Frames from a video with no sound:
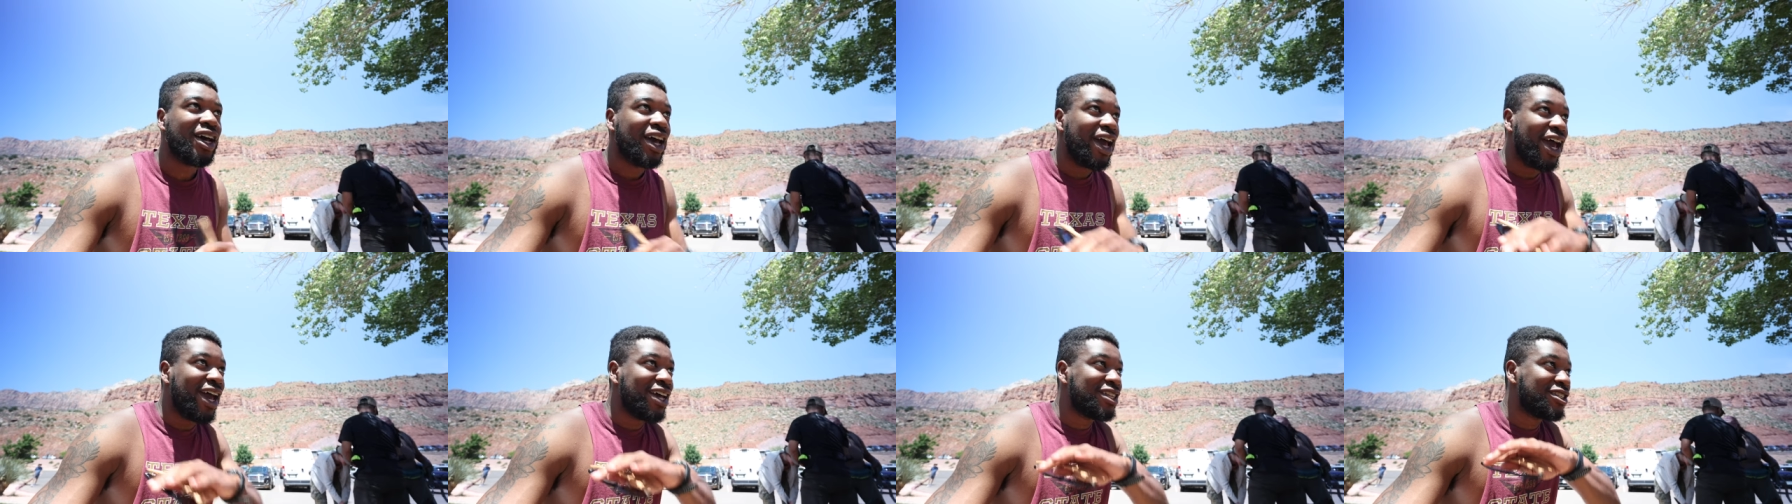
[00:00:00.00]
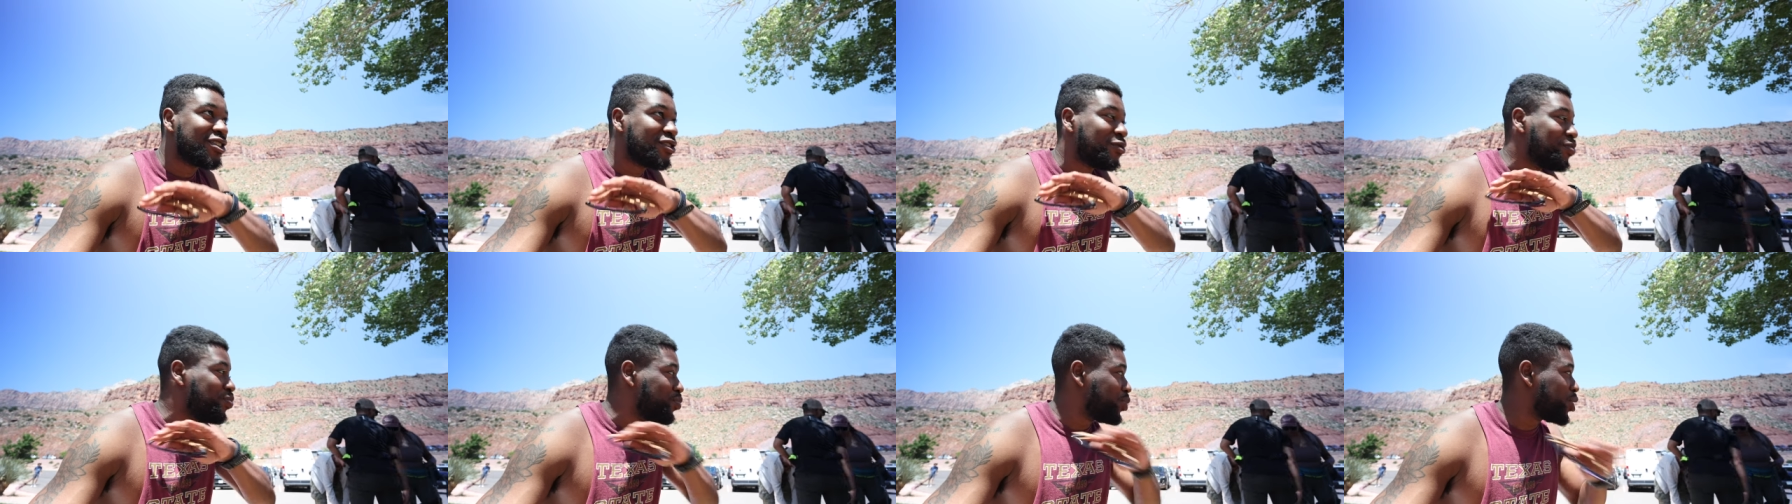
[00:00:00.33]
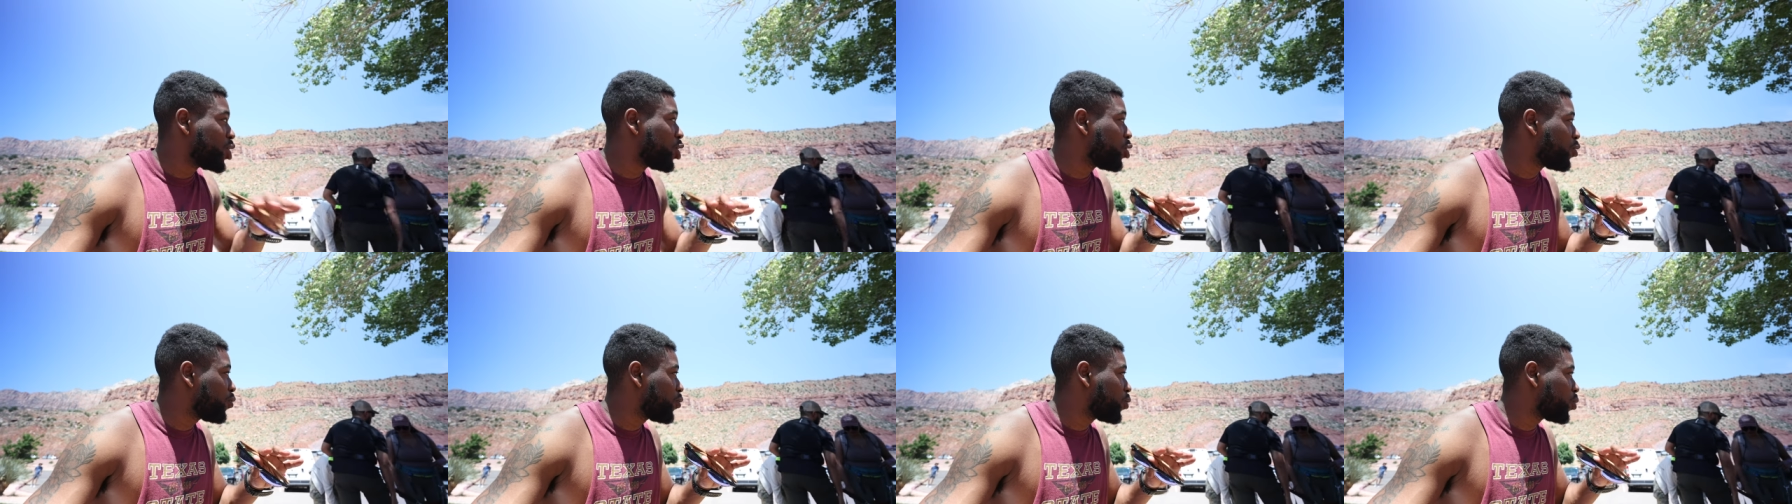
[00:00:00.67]
It's
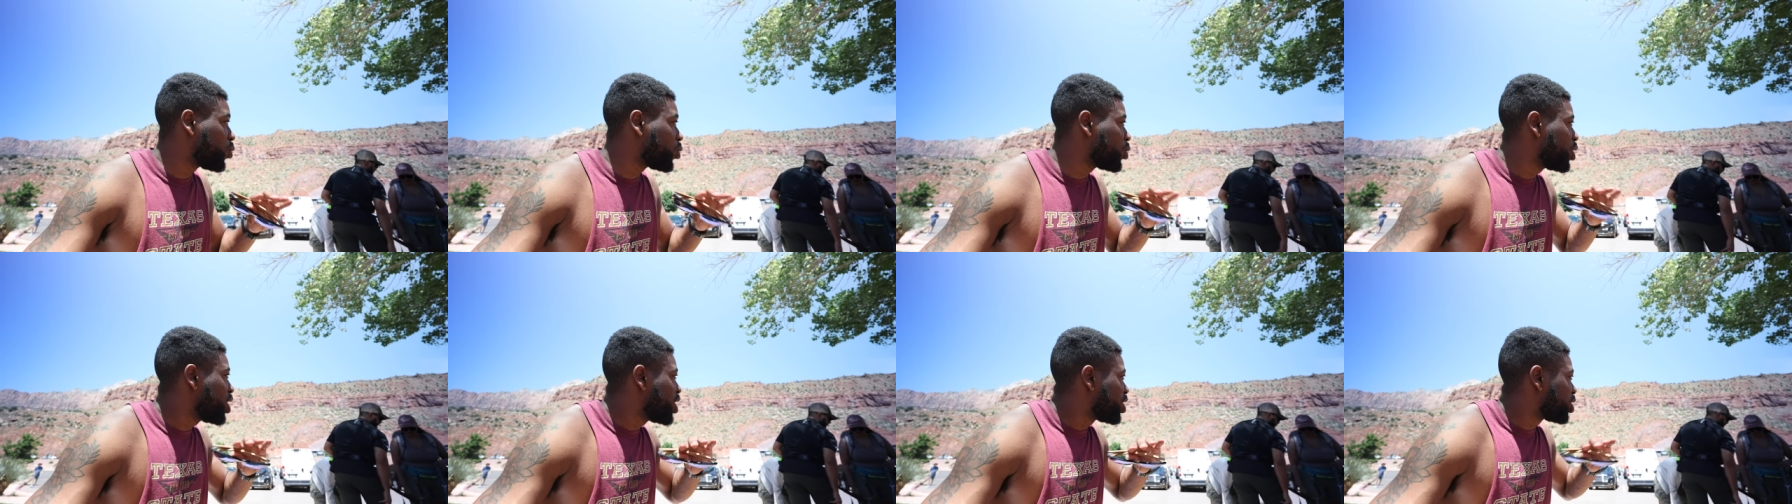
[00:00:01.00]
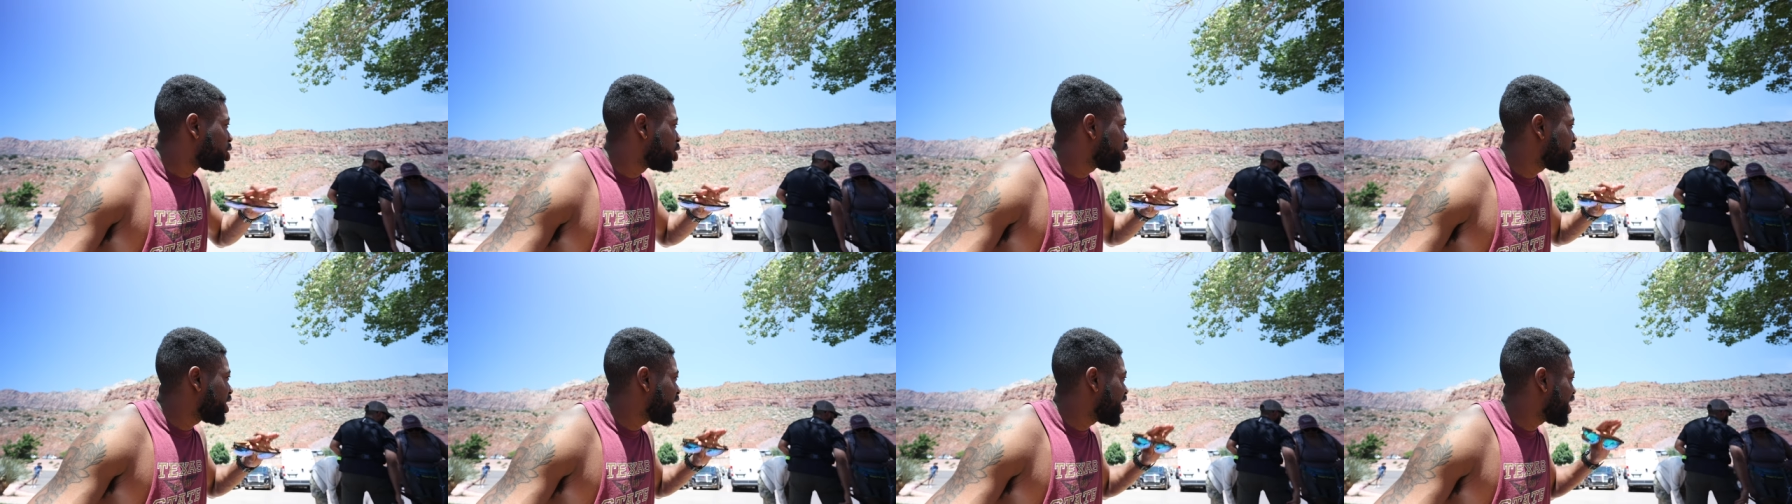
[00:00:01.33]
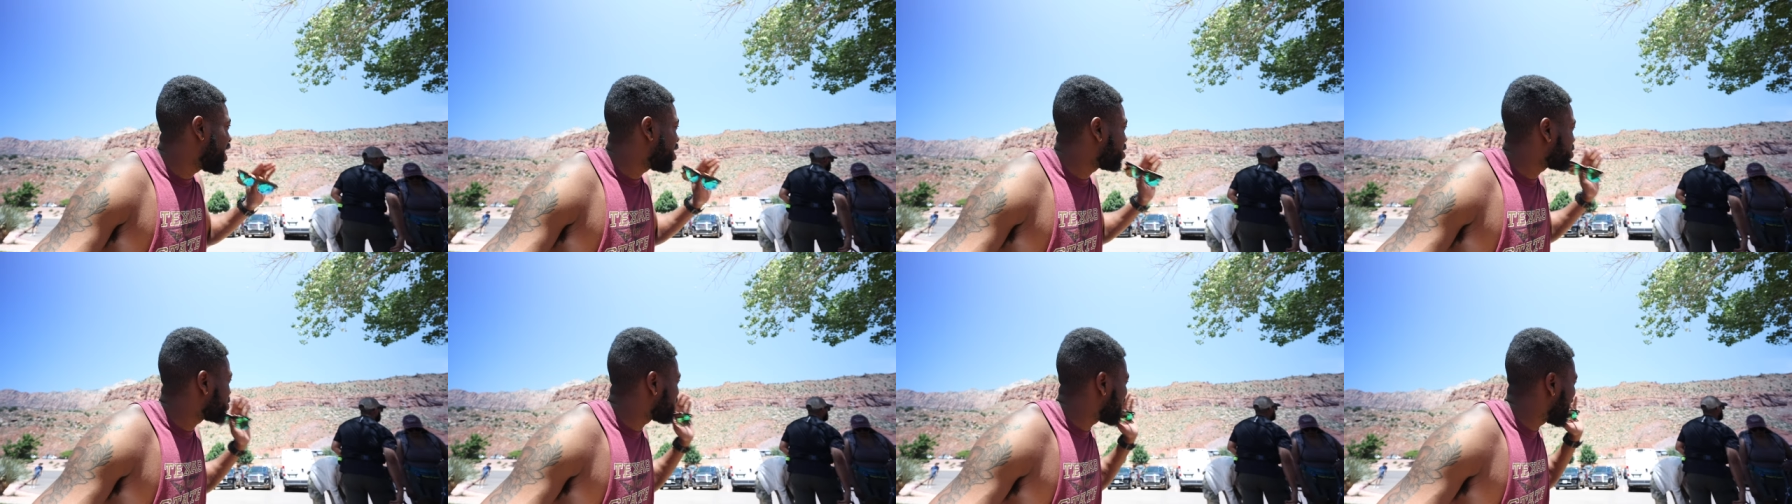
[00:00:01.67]
beautiful, looking
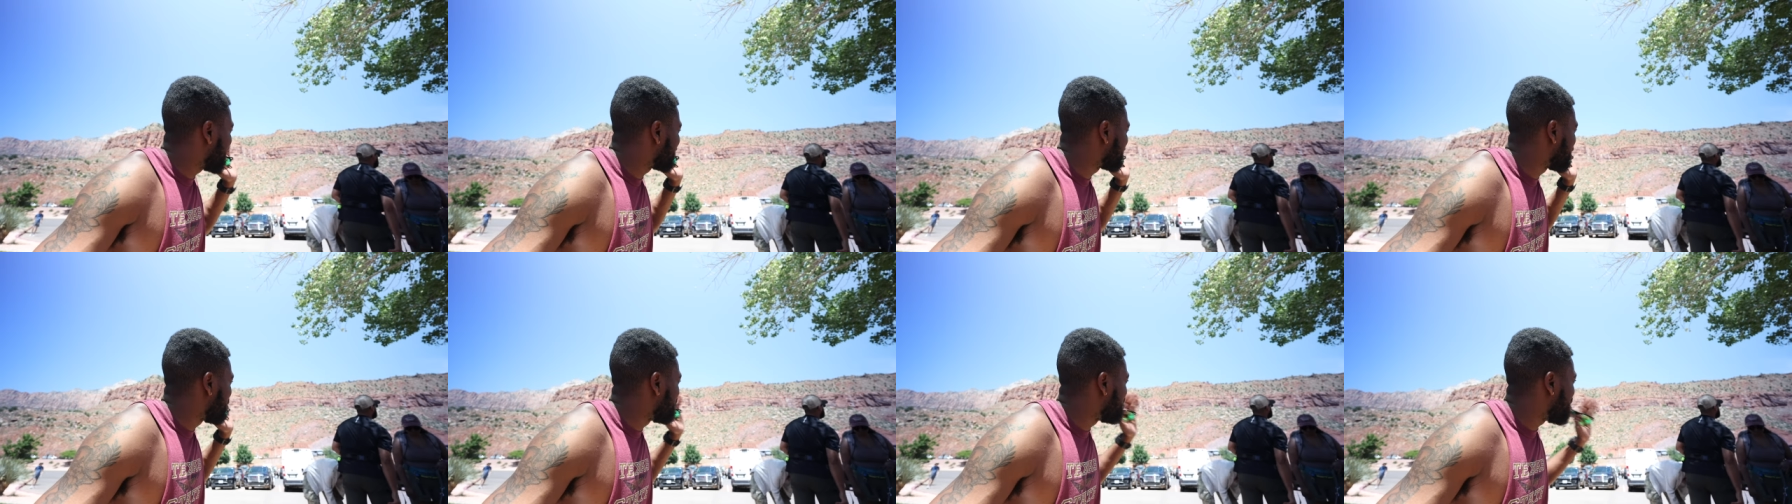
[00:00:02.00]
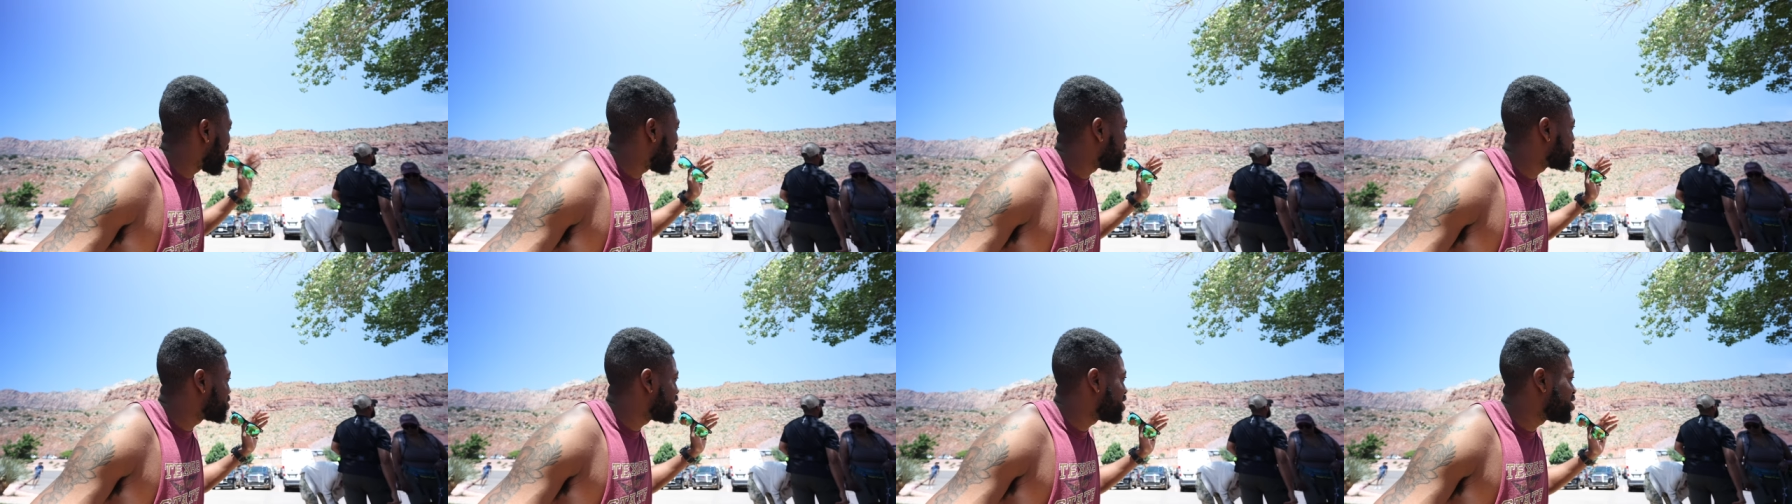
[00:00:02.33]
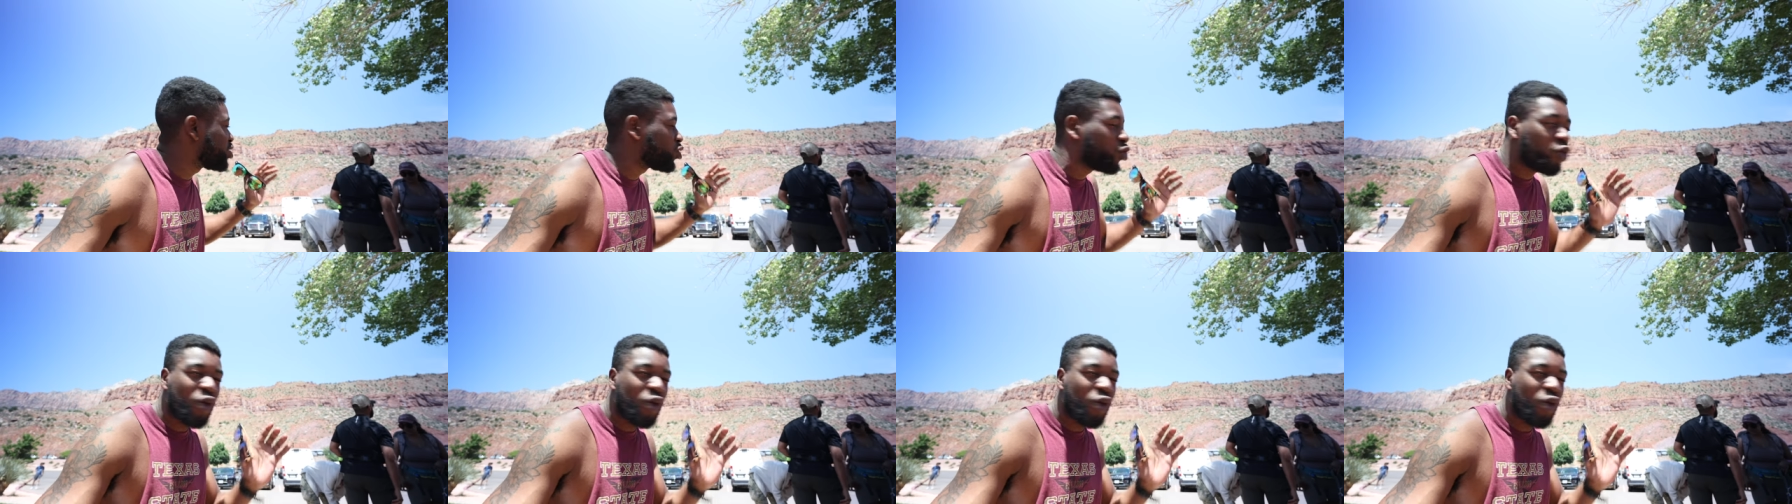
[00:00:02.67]
out at the mountains,